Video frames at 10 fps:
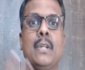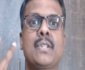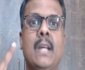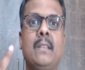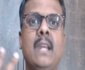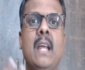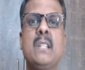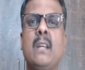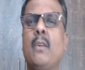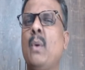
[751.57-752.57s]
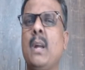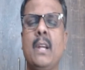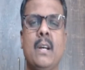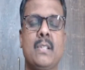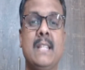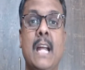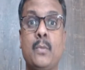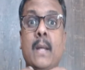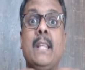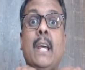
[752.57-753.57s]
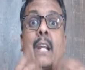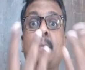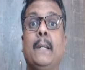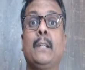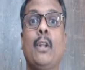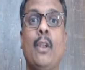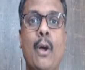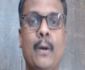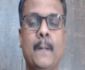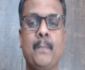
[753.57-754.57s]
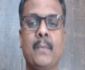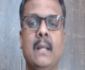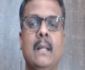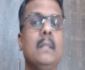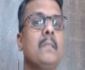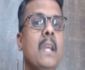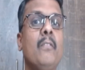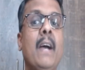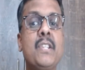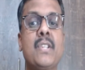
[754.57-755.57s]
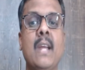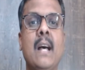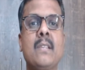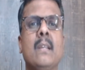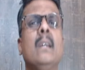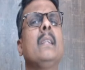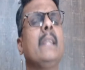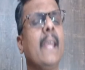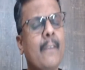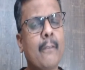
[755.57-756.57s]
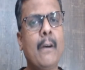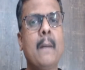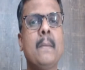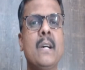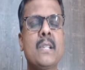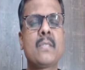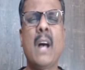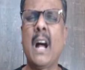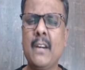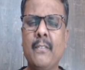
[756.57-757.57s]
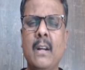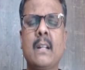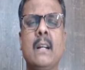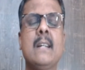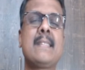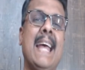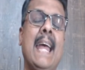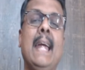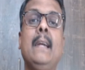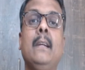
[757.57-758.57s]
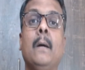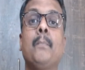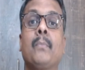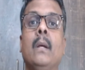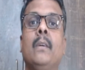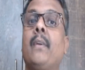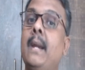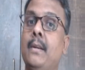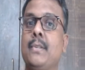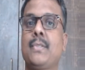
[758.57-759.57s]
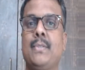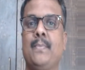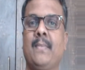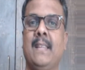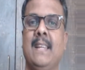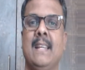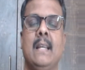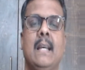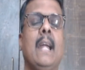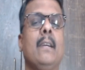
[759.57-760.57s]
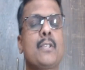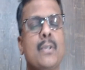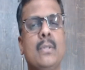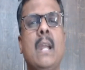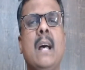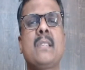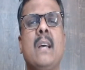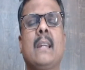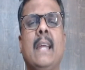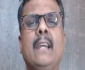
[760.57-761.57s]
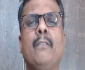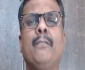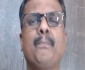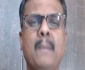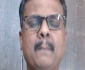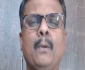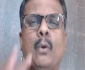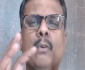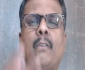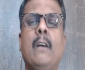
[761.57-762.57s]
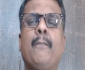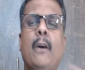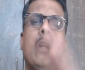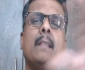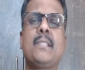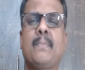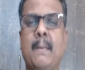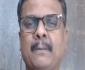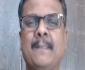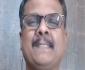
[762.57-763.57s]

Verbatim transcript: Kshatriyas are warriors. That's why they are respected a lot. Three, Vaishyas, they were farmers, hard workers and traders. And Shudras are kind of people who work for all these people.